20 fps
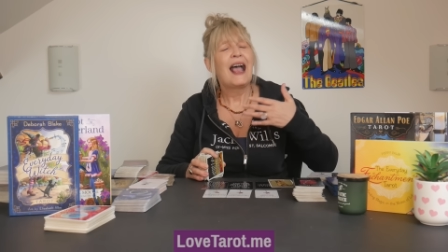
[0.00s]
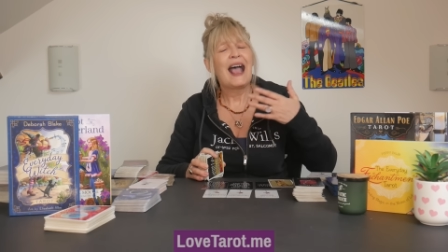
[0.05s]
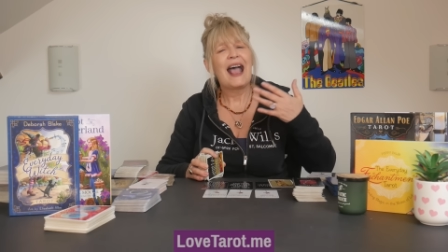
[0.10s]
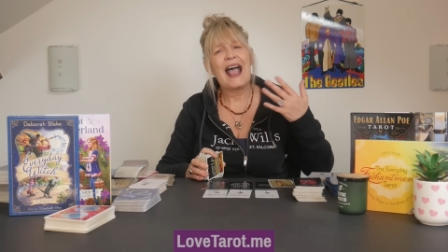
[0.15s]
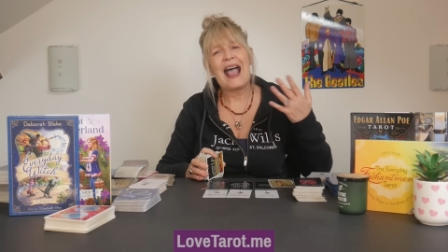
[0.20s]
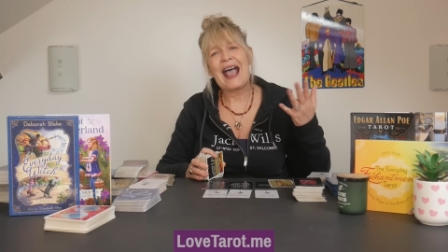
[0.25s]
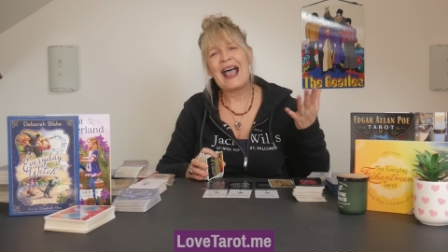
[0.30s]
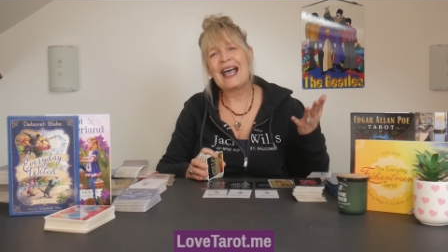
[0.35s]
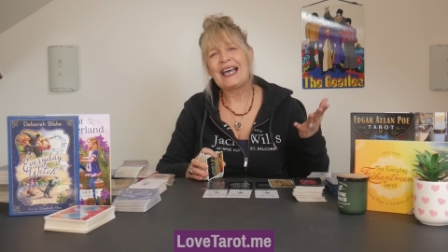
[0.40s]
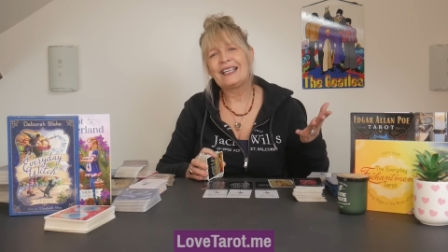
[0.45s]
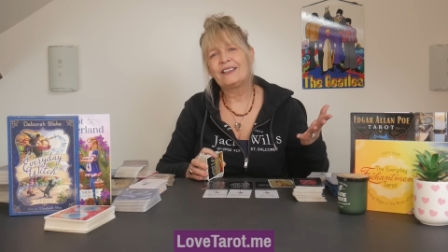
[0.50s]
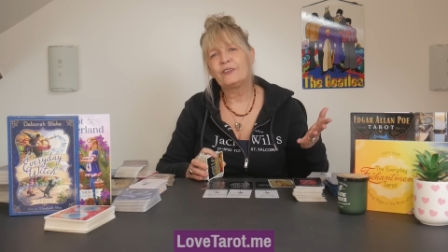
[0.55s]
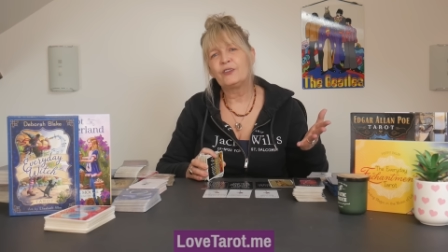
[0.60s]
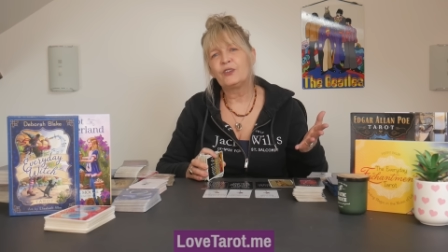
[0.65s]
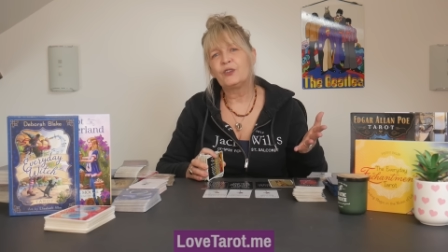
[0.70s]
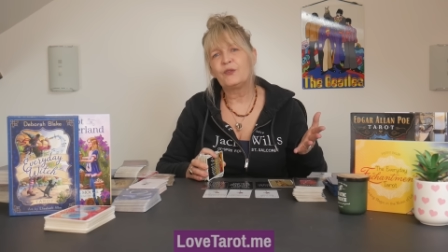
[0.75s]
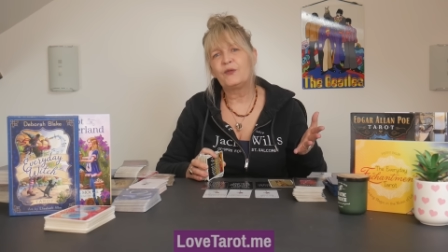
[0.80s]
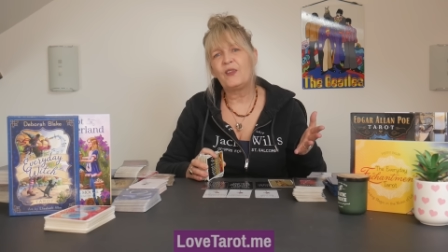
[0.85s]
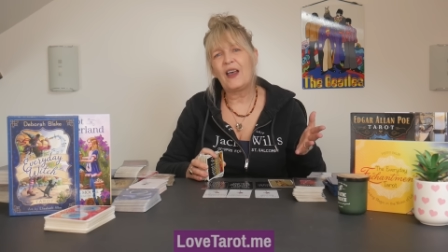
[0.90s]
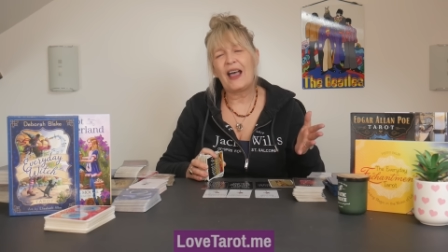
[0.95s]
and
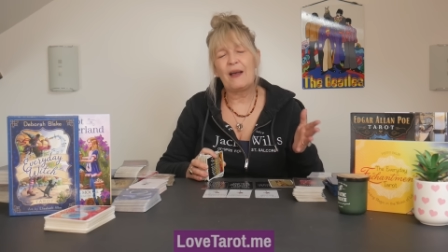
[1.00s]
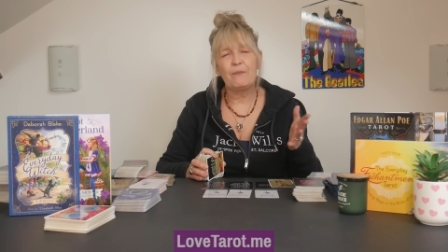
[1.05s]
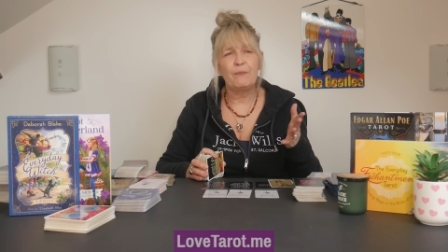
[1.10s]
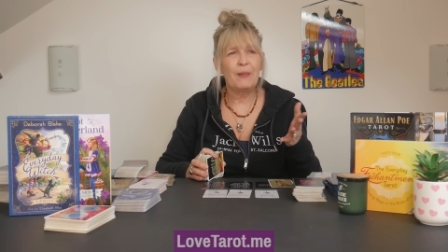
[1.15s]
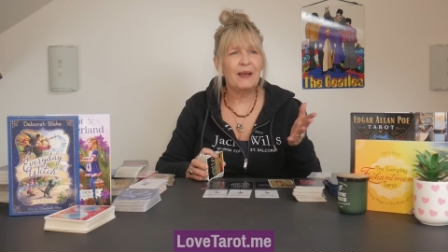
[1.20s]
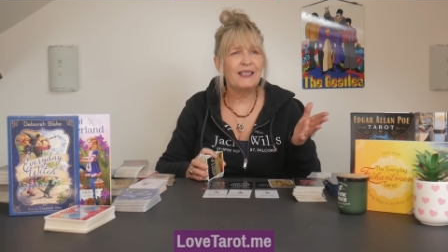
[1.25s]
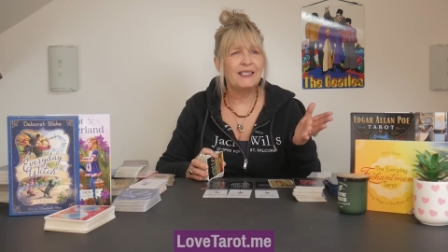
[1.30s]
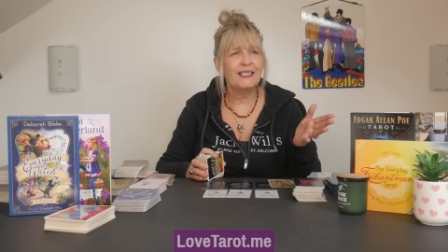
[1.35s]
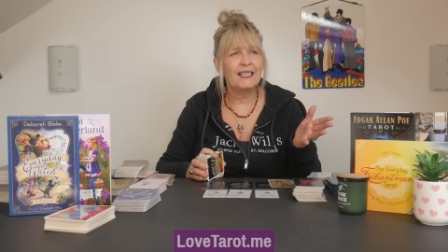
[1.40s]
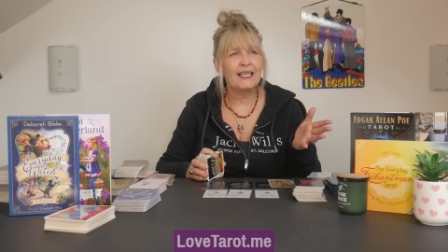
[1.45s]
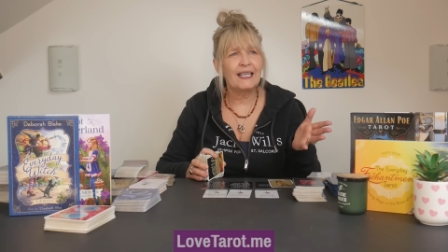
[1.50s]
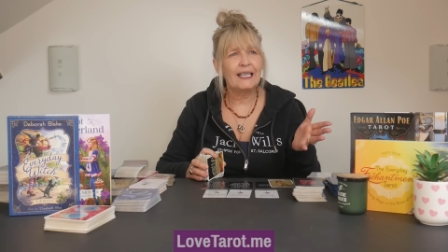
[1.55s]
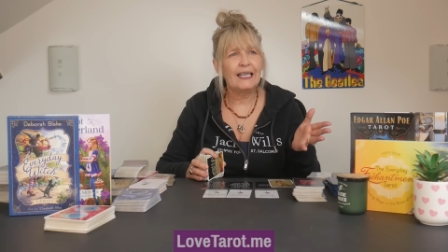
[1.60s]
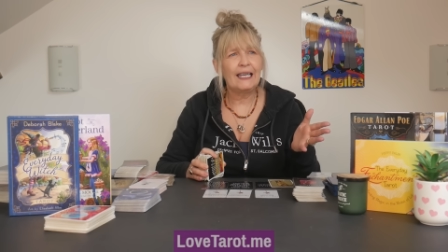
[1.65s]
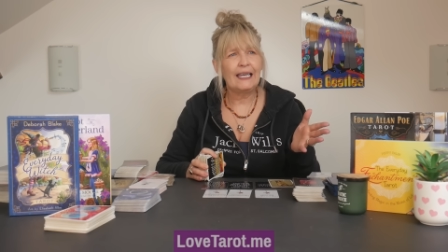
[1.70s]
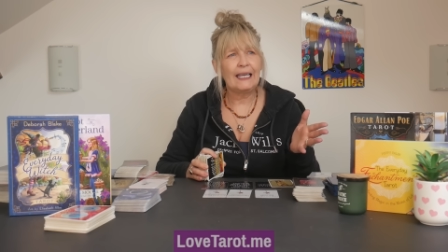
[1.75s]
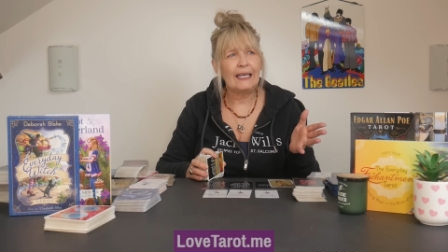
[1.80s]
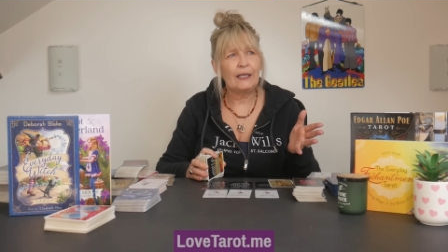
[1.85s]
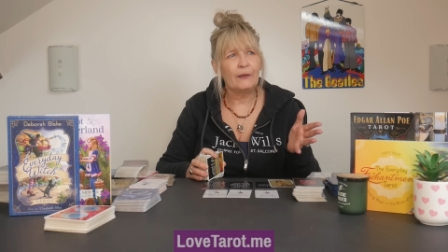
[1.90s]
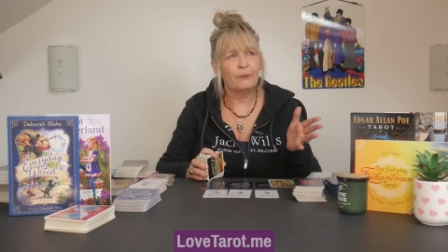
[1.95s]
that
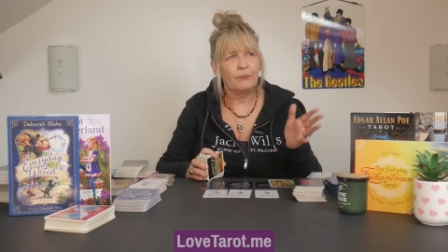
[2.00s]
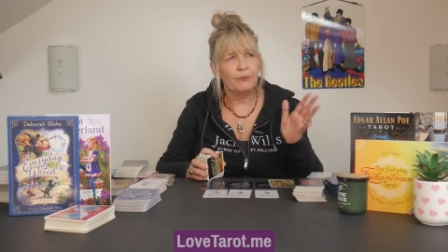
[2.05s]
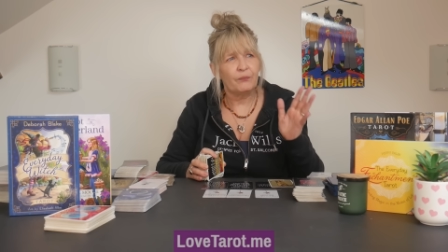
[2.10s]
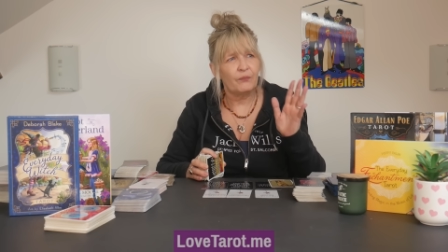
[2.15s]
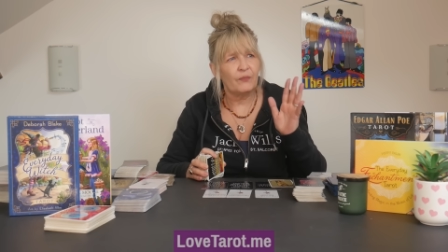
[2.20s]
basically